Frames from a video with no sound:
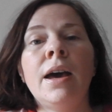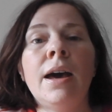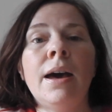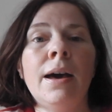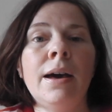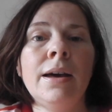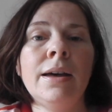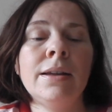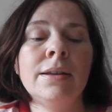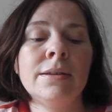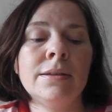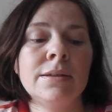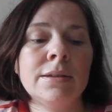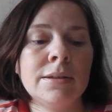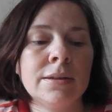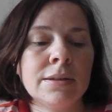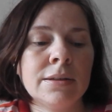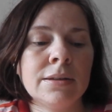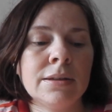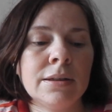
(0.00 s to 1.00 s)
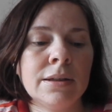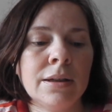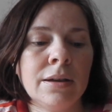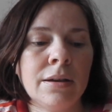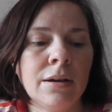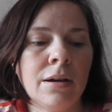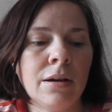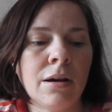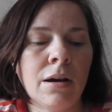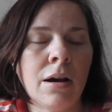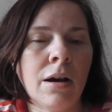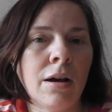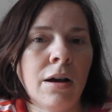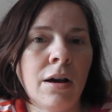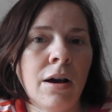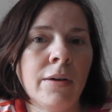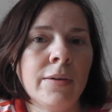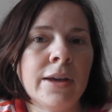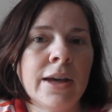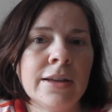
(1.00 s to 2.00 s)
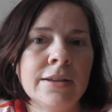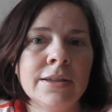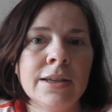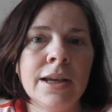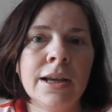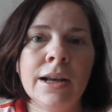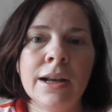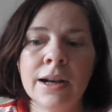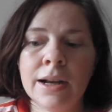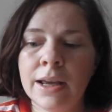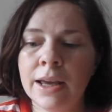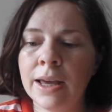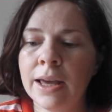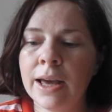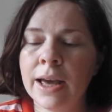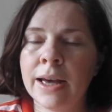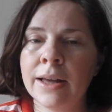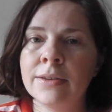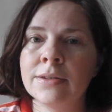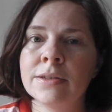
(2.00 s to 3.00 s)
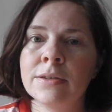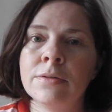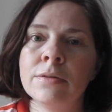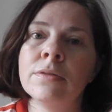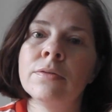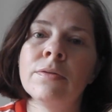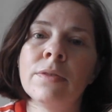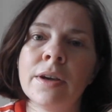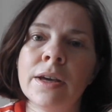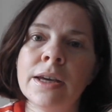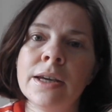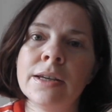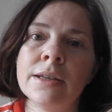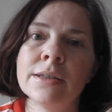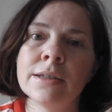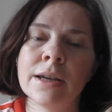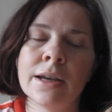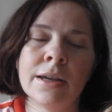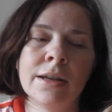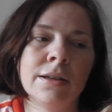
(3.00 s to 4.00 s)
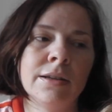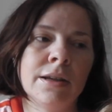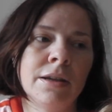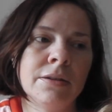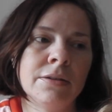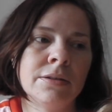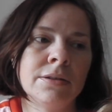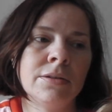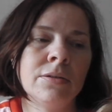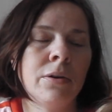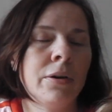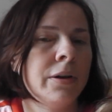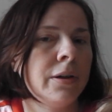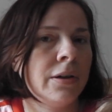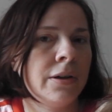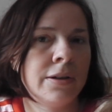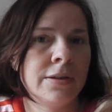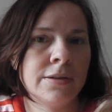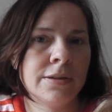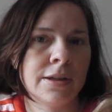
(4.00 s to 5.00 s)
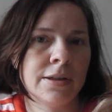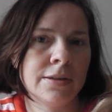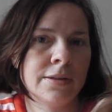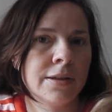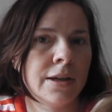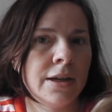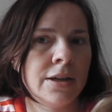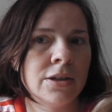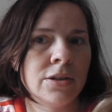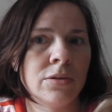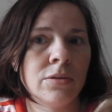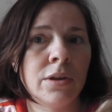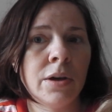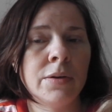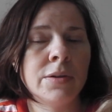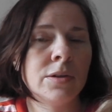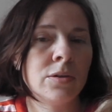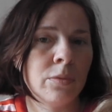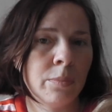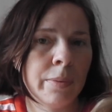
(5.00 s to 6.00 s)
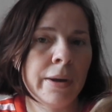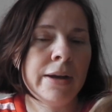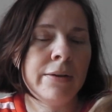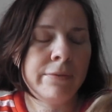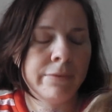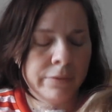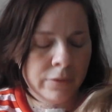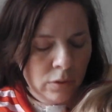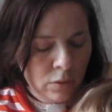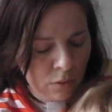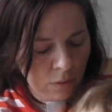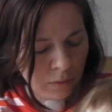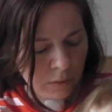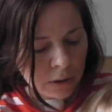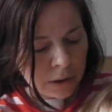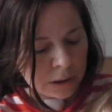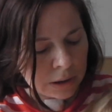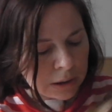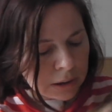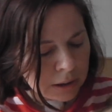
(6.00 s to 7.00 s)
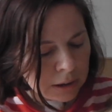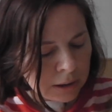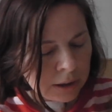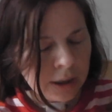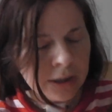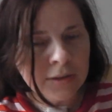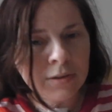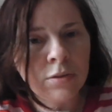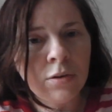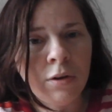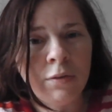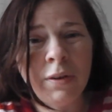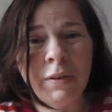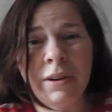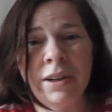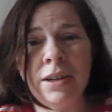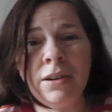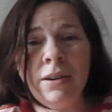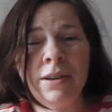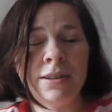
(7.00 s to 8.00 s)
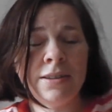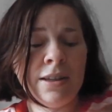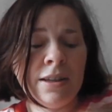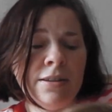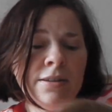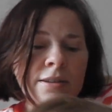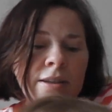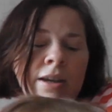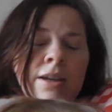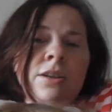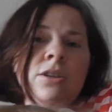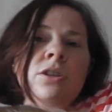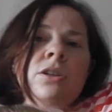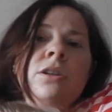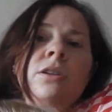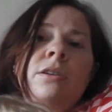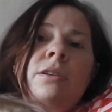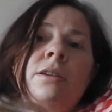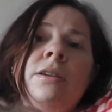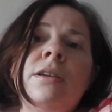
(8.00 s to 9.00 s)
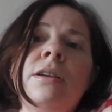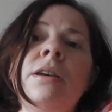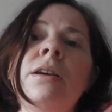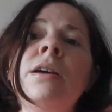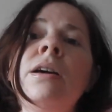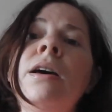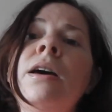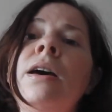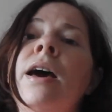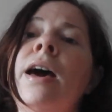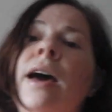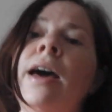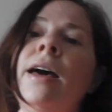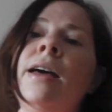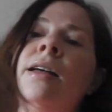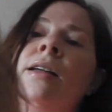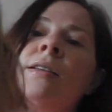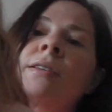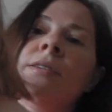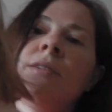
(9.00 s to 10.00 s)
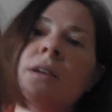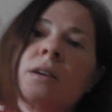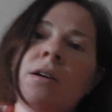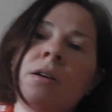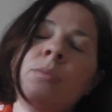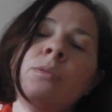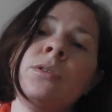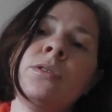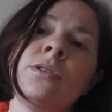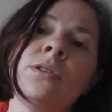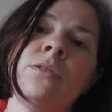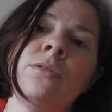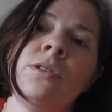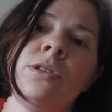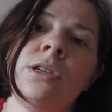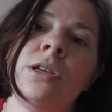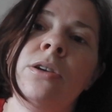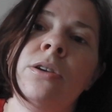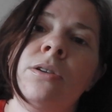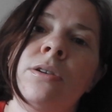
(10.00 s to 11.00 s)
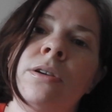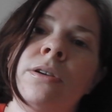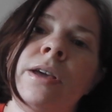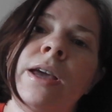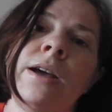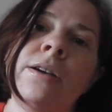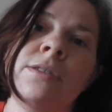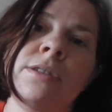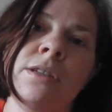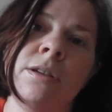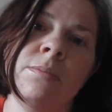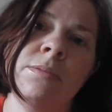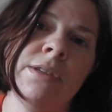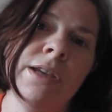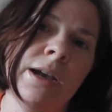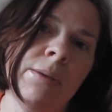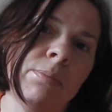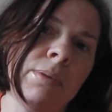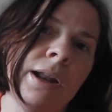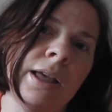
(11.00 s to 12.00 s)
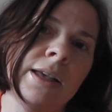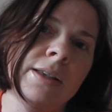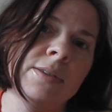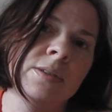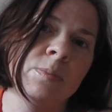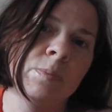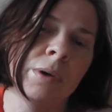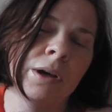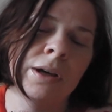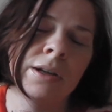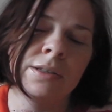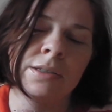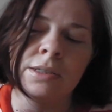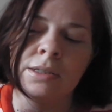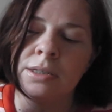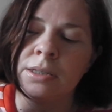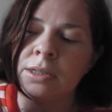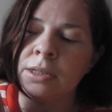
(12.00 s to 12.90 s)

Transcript: And I'm getting tingly hands and feet, and it's not a nice sensation. Although it's not painful, it's not a very nice sensation. And I was on 2 calcium tablets, but